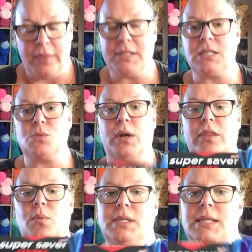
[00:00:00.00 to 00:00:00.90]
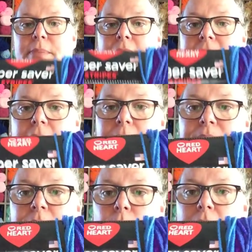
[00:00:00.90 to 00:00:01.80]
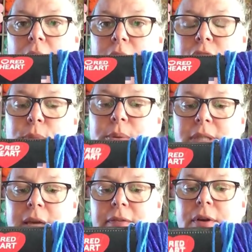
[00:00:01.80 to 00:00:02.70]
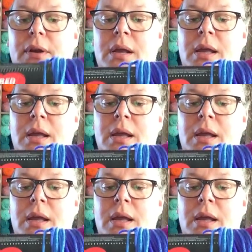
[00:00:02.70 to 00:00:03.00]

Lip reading: This is one of the ones I picked up, the Red Heart Super Saver